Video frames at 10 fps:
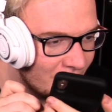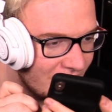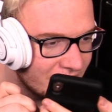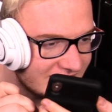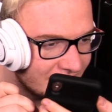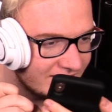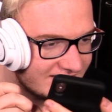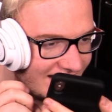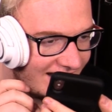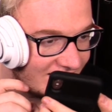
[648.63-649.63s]
I'm waiting for someone to
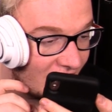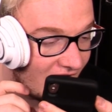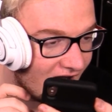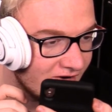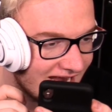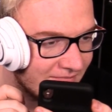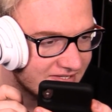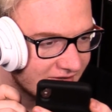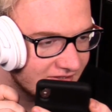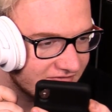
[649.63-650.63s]
say it and go, oh, yep,
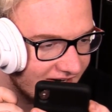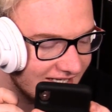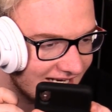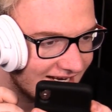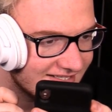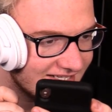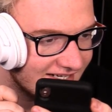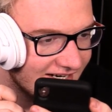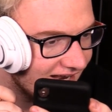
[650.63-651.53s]
someone's finally guessed it.